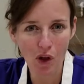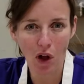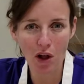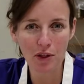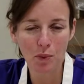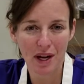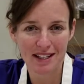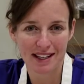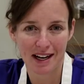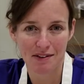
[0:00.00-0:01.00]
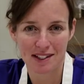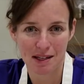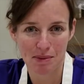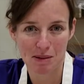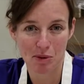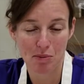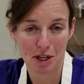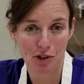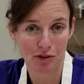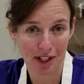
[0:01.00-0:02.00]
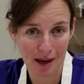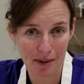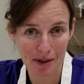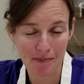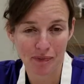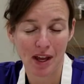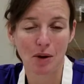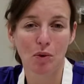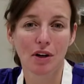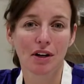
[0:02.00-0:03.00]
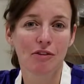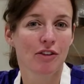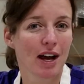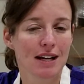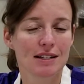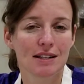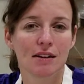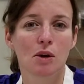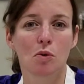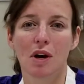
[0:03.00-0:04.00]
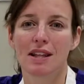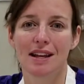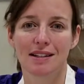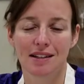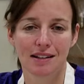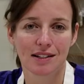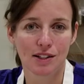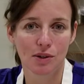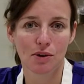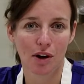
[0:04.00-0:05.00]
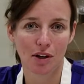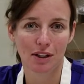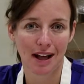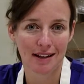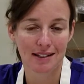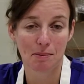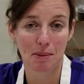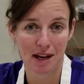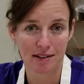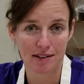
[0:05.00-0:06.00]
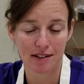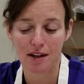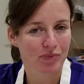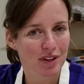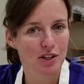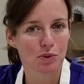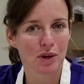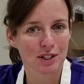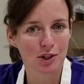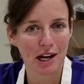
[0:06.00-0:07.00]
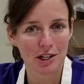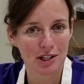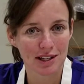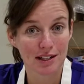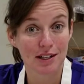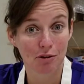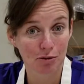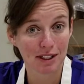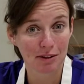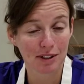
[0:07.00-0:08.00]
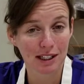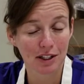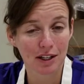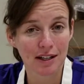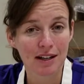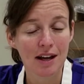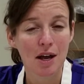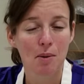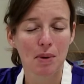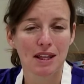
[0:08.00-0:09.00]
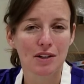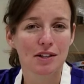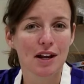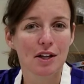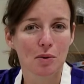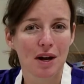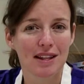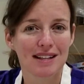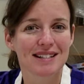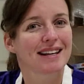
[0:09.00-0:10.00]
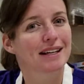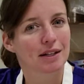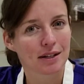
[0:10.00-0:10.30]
all the ways that I've seen people measure flour, and we're going to find the one that's going to suit our class the best. There's one strategy that's like really, really good, but there's another one that's like